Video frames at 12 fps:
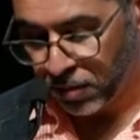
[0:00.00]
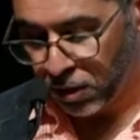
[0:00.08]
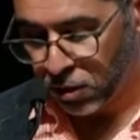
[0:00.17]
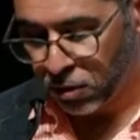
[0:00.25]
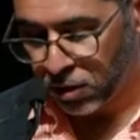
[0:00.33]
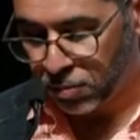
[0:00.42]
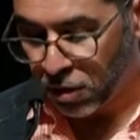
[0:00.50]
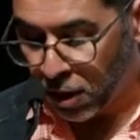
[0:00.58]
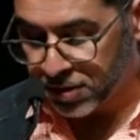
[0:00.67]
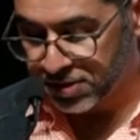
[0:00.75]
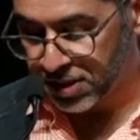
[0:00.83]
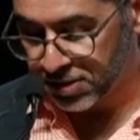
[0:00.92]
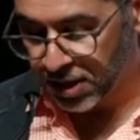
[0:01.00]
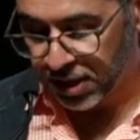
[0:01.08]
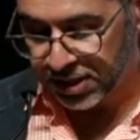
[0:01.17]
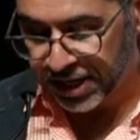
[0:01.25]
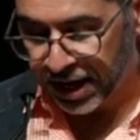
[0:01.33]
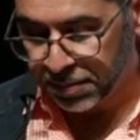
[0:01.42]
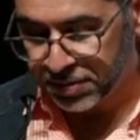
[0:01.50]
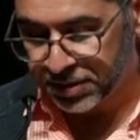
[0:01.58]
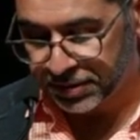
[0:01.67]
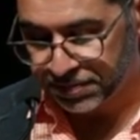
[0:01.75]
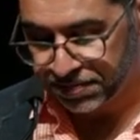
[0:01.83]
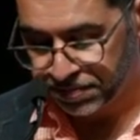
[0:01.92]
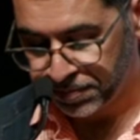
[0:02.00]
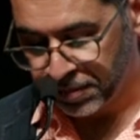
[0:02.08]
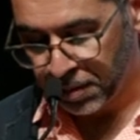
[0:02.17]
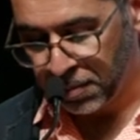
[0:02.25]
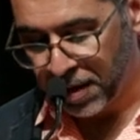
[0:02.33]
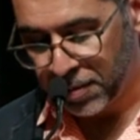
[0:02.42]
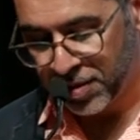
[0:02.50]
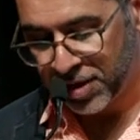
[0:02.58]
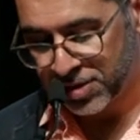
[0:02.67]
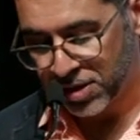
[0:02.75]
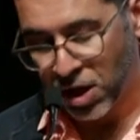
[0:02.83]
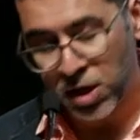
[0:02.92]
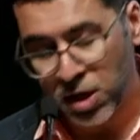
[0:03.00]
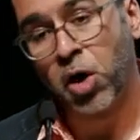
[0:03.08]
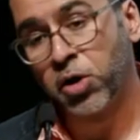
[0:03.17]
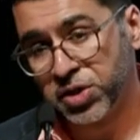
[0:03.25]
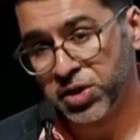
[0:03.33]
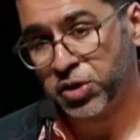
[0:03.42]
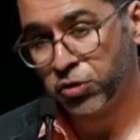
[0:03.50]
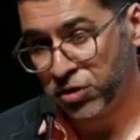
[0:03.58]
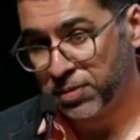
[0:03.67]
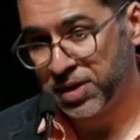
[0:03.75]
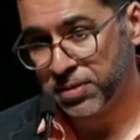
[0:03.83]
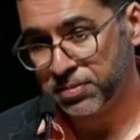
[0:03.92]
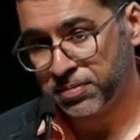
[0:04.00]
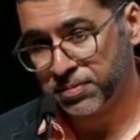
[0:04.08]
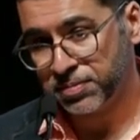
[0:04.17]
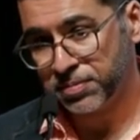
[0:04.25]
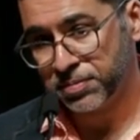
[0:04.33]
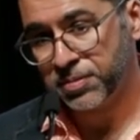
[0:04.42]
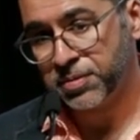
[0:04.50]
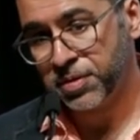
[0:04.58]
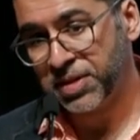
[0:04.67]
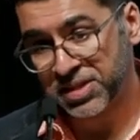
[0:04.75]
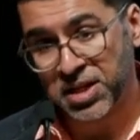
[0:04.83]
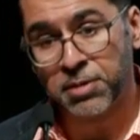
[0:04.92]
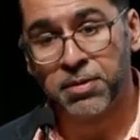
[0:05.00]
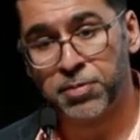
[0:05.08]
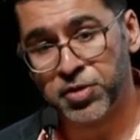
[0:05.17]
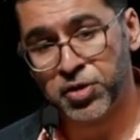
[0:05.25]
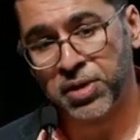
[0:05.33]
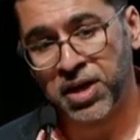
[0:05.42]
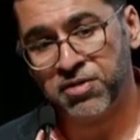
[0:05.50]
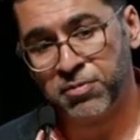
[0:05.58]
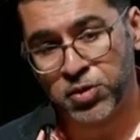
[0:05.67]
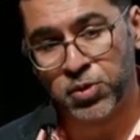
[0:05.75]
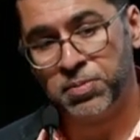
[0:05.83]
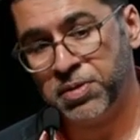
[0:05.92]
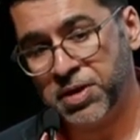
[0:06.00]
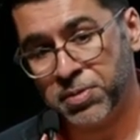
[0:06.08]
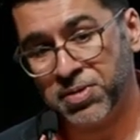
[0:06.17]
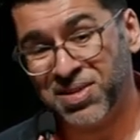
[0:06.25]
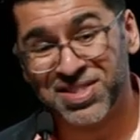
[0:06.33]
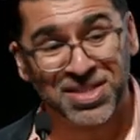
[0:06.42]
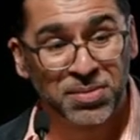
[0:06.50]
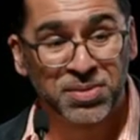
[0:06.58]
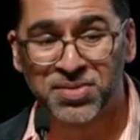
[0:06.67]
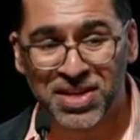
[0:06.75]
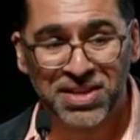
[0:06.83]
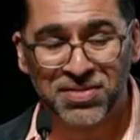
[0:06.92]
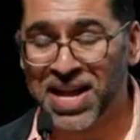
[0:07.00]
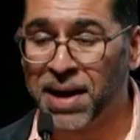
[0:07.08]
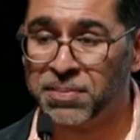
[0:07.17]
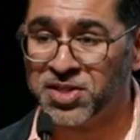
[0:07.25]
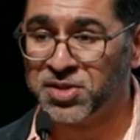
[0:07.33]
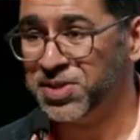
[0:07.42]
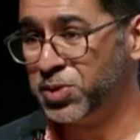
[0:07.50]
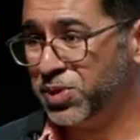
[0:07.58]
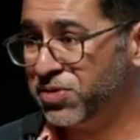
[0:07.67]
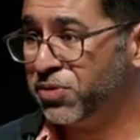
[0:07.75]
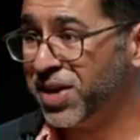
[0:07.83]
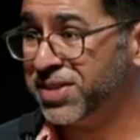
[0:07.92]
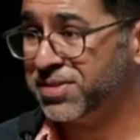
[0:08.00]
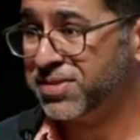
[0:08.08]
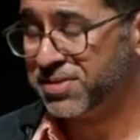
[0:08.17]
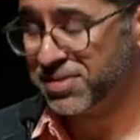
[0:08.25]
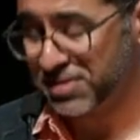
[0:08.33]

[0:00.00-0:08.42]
or a promise that's unkept, maybe there's an unhonored agreement that's come up in your life between people, and sometimes that even happens between friends.